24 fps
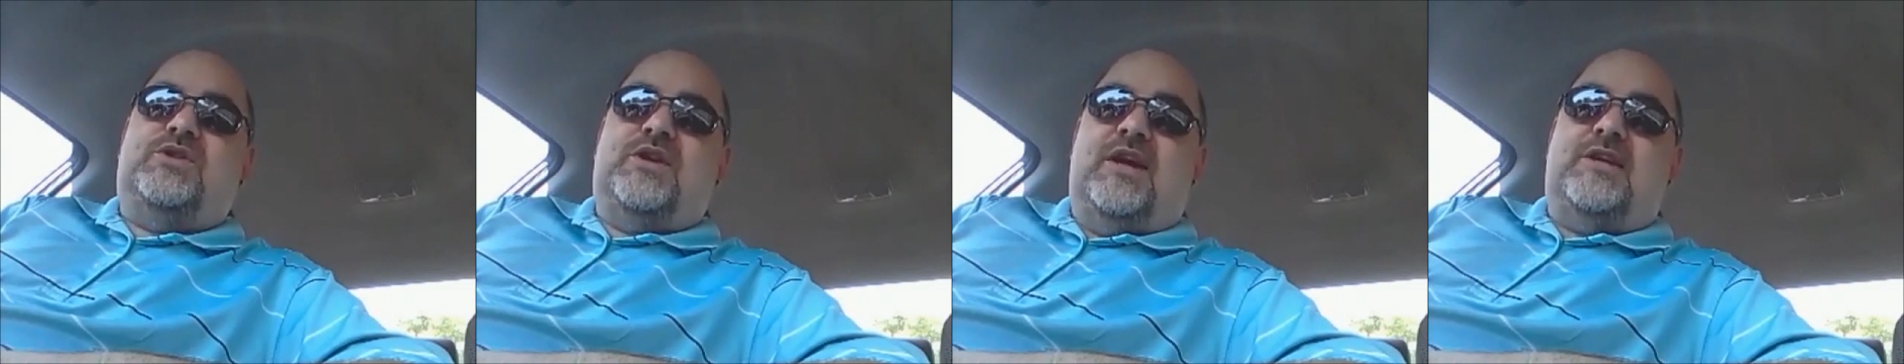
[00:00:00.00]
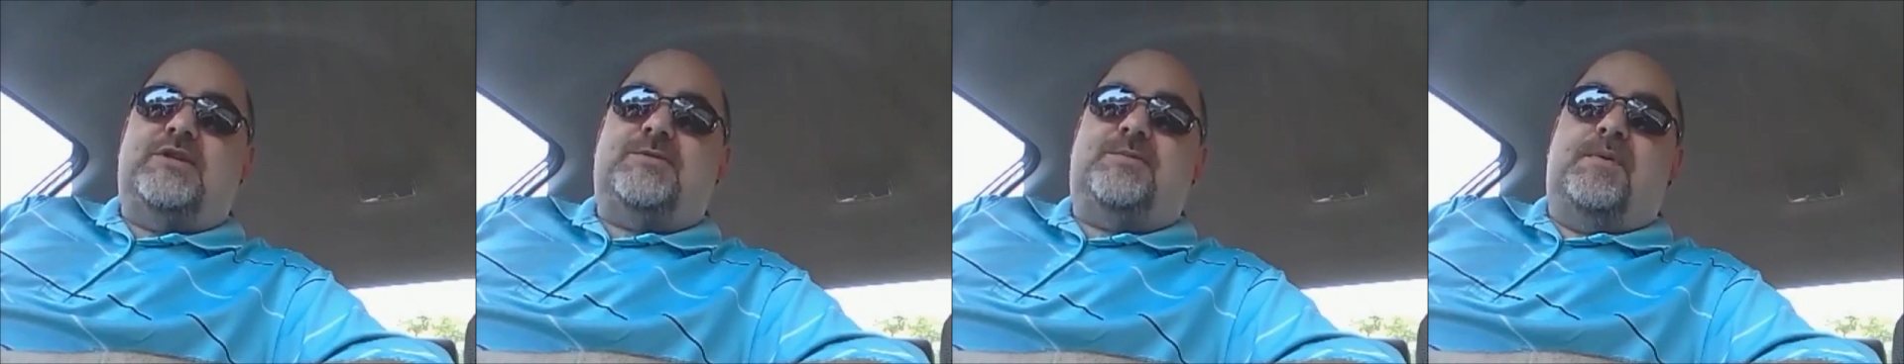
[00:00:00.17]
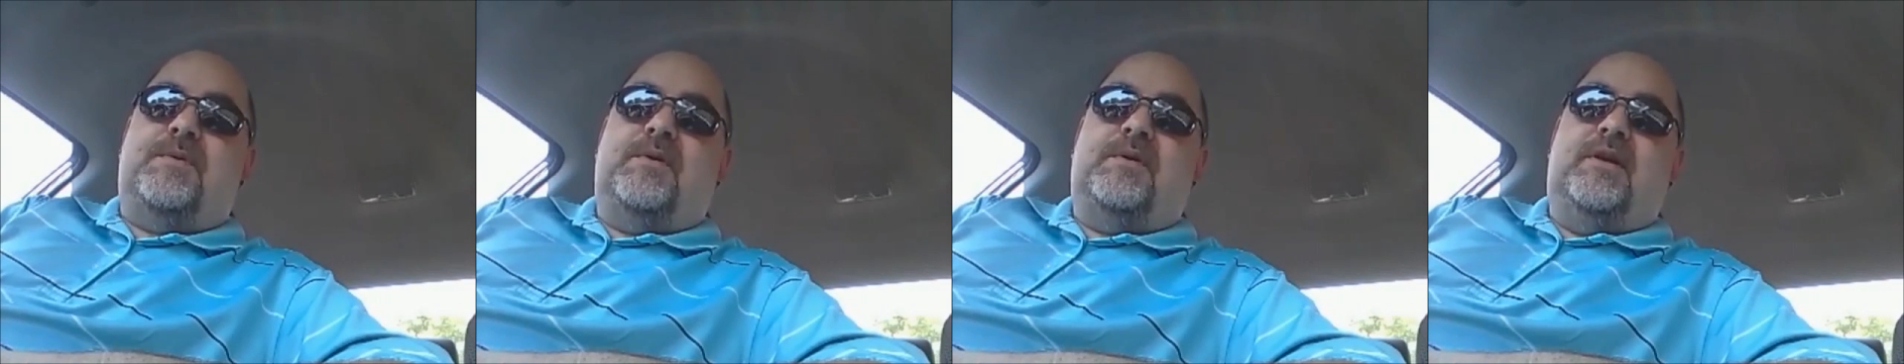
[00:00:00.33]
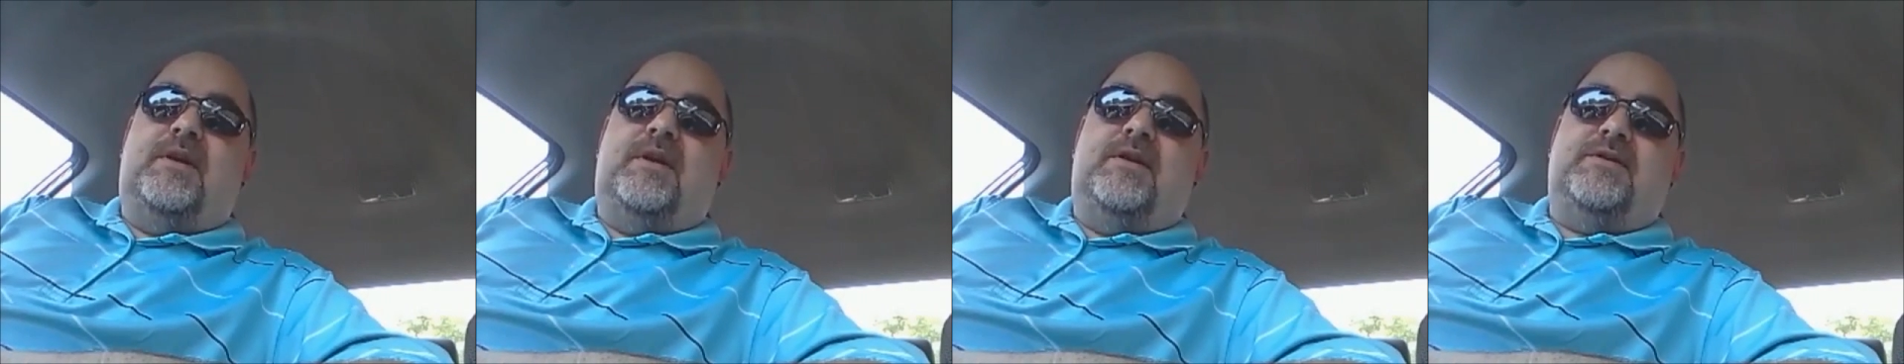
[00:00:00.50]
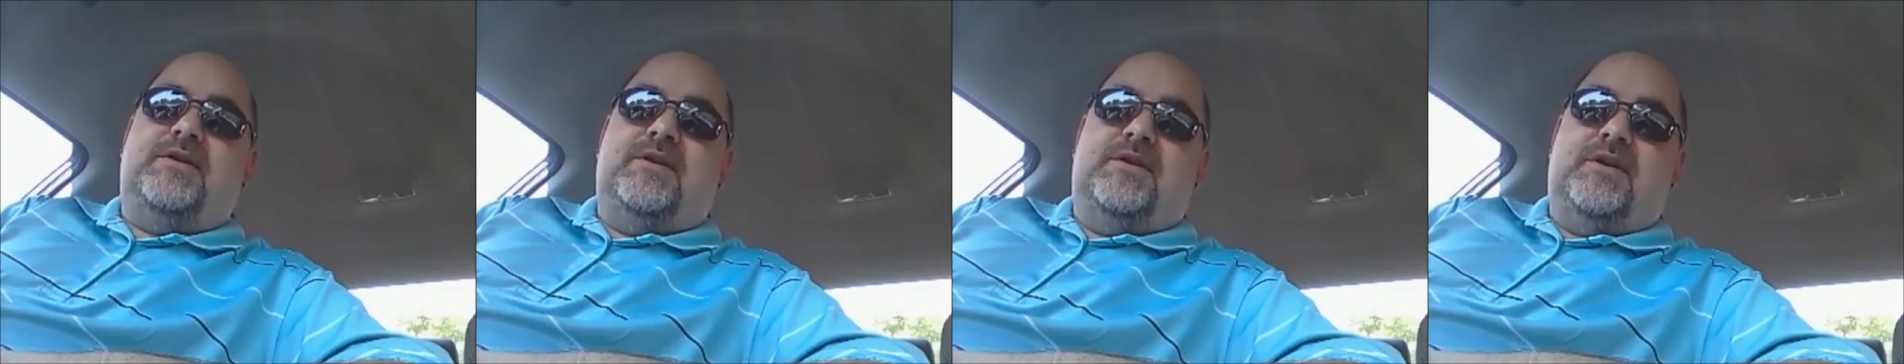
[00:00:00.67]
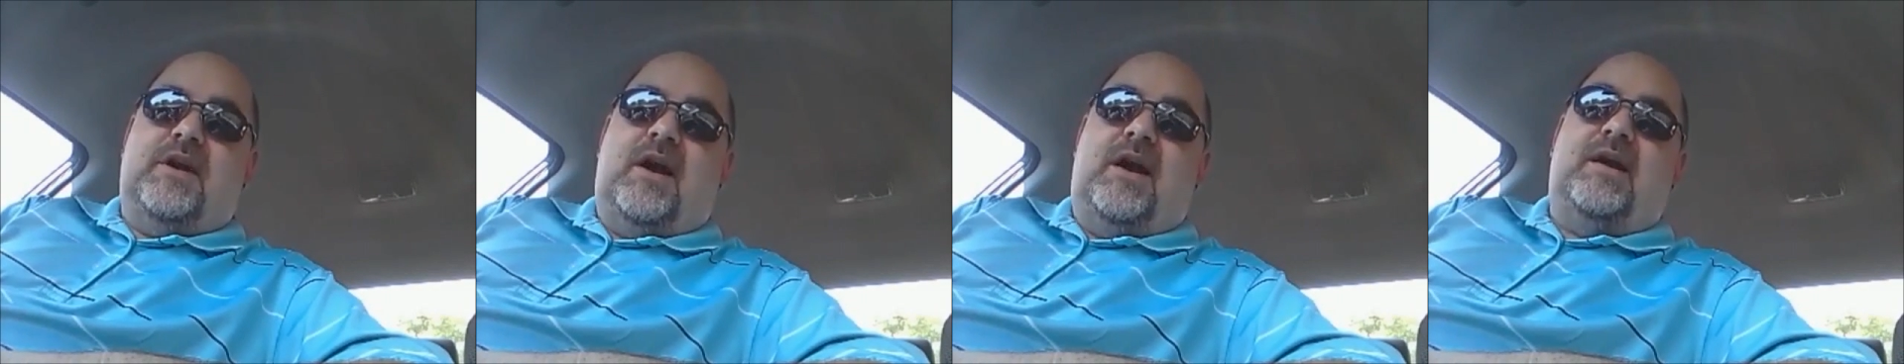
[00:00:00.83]
desperately
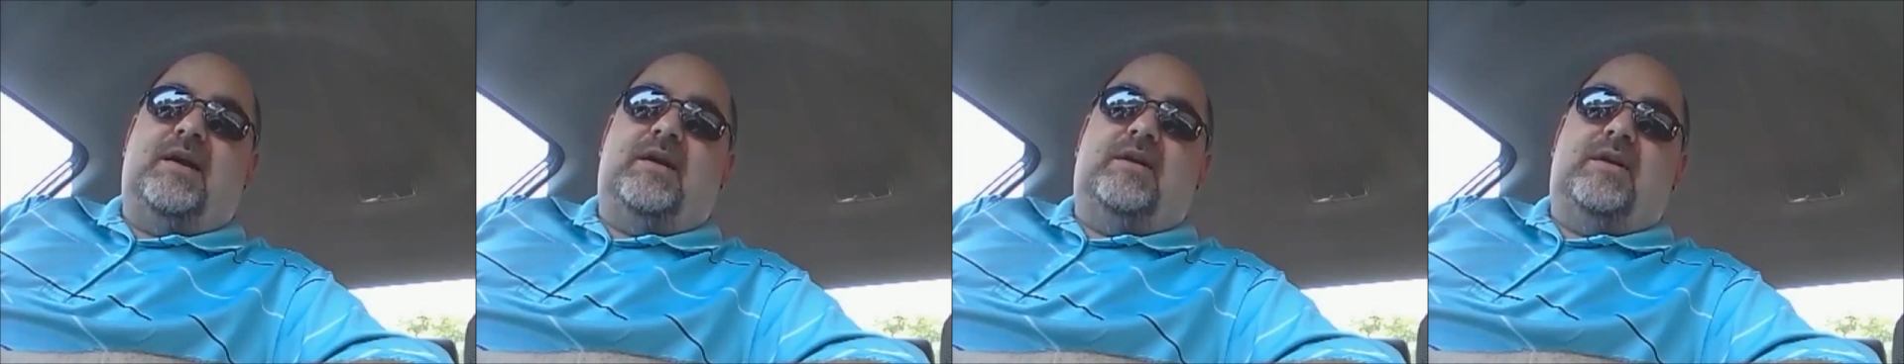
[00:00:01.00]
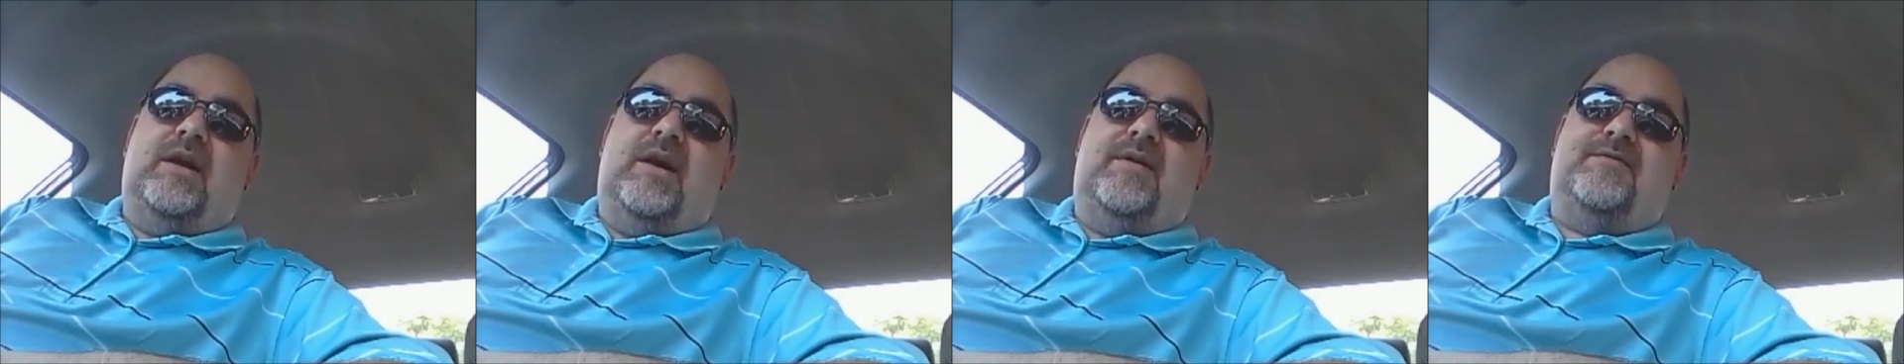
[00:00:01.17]
in denial